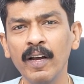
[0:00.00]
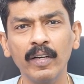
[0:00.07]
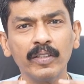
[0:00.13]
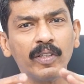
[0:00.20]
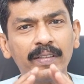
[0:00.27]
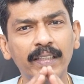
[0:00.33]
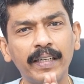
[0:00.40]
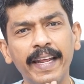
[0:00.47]

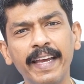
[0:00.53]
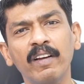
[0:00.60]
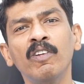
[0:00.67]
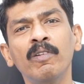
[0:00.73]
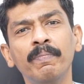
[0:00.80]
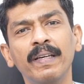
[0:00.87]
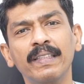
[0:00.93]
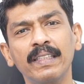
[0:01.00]
So the
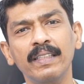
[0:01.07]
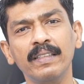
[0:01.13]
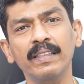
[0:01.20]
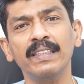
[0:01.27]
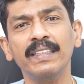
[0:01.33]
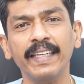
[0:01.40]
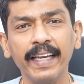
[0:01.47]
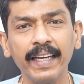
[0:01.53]
take-home message
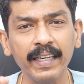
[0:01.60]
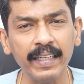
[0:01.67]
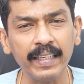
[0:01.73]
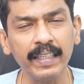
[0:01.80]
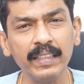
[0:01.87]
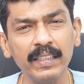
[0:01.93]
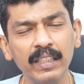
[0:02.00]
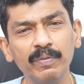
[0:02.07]
is take it
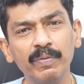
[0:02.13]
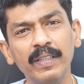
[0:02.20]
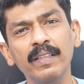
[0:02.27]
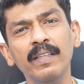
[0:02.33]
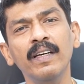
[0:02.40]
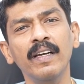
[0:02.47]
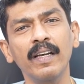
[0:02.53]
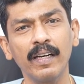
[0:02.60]
easy
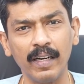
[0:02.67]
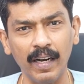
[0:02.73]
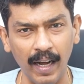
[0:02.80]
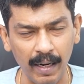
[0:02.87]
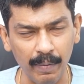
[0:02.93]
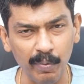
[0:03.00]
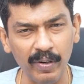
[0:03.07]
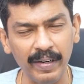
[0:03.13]
with
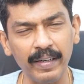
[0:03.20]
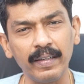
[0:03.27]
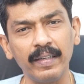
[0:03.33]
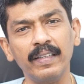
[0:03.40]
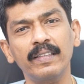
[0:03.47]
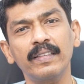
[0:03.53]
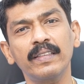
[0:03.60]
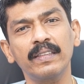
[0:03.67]

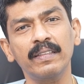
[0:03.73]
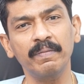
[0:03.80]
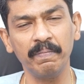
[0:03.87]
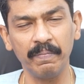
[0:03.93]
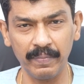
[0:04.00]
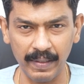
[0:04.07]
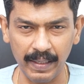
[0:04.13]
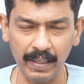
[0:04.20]
carbohydrates.
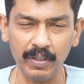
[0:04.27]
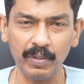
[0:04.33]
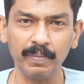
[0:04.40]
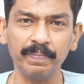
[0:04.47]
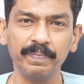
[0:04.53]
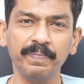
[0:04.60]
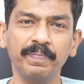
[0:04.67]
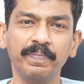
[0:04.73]
Thank you.